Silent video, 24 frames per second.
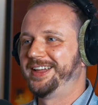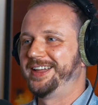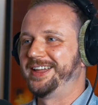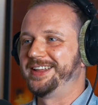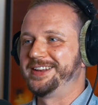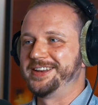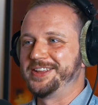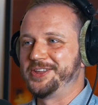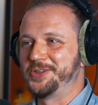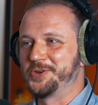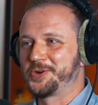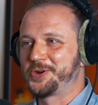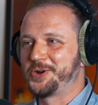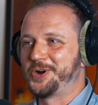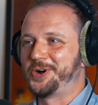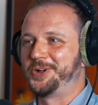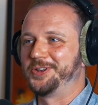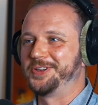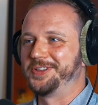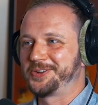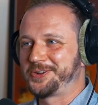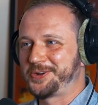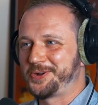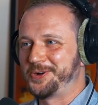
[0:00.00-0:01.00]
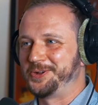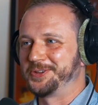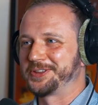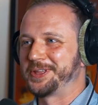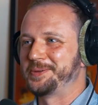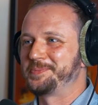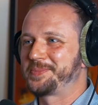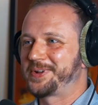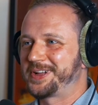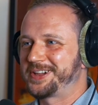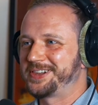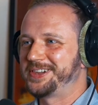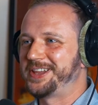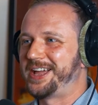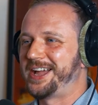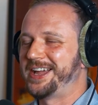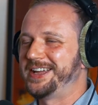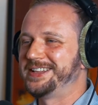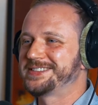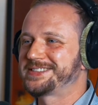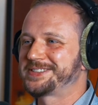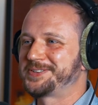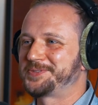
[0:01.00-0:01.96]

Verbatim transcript: And you call call them clients.